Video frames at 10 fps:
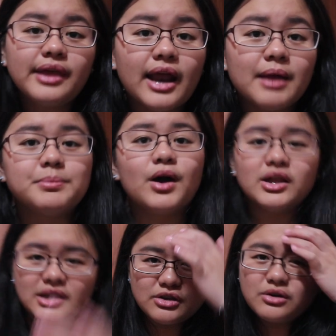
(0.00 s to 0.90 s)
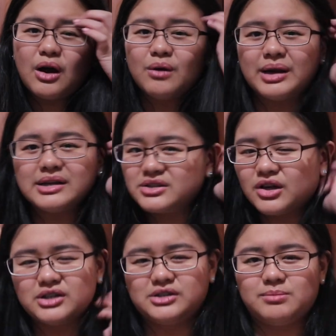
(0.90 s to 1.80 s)
that I bought, you already
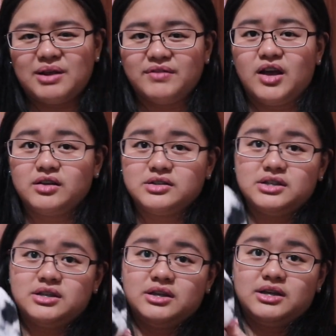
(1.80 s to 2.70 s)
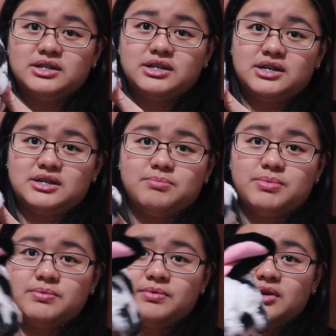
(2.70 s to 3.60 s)
saw this on my vlogs. It's this
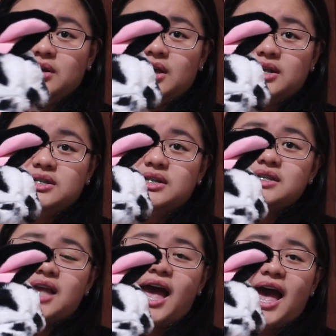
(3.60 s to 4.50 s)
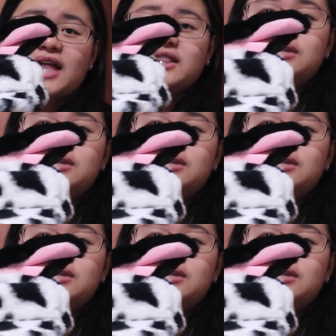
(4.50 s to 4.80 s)
hat